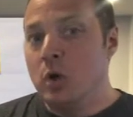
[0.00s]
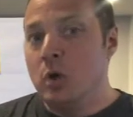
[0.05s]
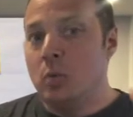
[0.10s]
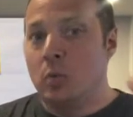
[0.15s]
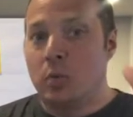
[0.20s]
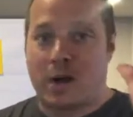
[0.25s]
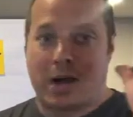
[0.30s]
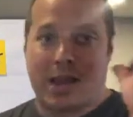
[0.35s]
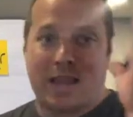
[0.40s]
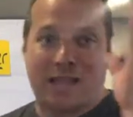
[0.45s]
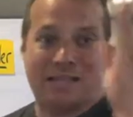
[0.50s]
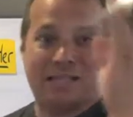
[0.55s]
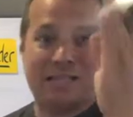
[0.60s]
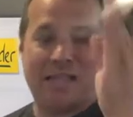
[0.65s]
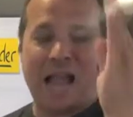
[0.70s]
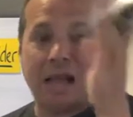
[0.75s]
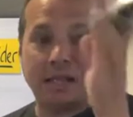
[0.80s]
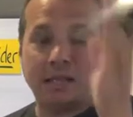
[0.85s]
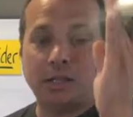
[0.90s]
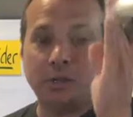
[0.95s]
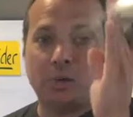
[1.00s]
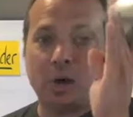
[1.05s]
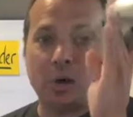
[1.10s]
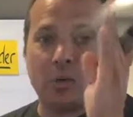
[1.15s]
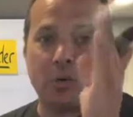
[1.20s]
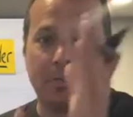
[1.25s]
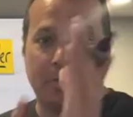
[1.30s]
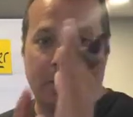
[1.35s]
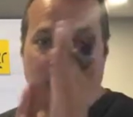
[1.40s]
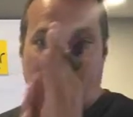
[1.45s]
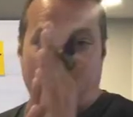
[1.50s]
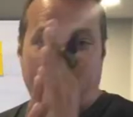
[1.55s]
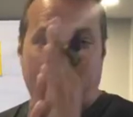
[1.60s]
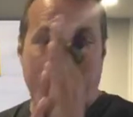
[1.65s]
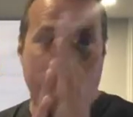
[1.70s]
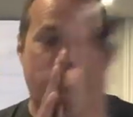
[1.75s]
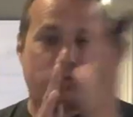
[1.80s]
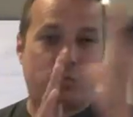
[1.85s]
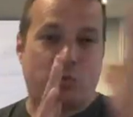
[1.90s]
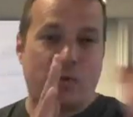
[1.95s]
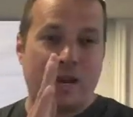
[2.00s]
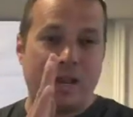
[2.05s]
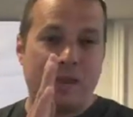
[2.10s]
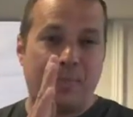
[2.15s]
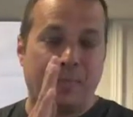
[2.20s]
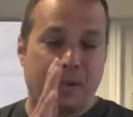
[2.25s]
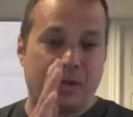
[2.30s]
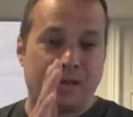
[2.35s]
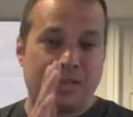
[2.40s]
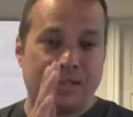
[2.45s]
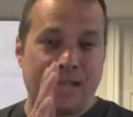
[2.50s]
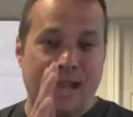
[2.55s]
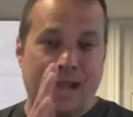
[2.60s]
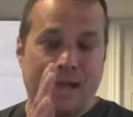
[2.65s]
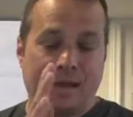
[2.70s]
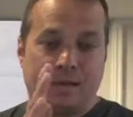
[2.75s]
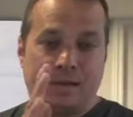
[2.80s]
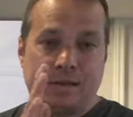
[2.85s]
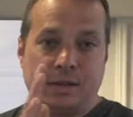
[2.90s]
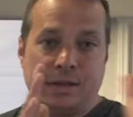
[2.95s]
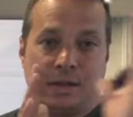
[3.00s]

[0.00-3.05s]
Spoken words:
exactly where I want my client, 20%